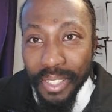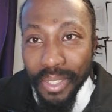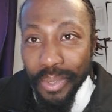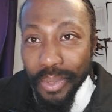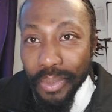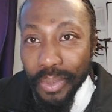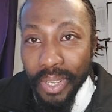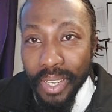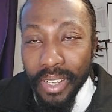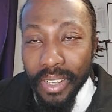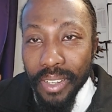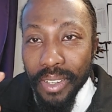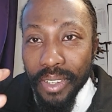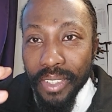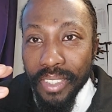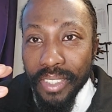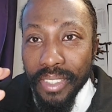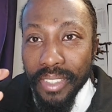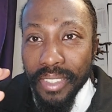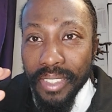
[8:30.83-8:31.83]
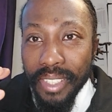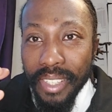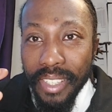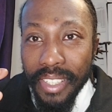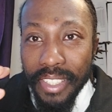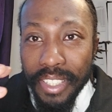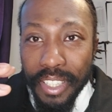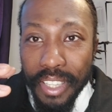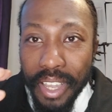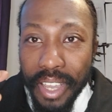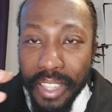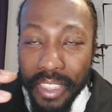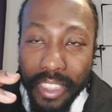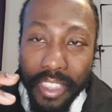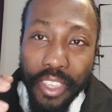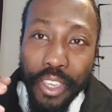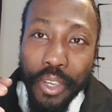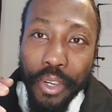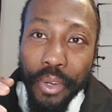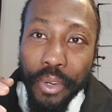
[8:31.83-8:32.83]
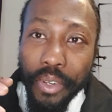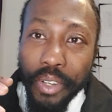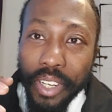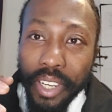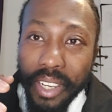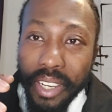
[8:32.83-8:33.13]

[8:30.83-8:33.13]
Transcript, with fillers: nucleus is not there.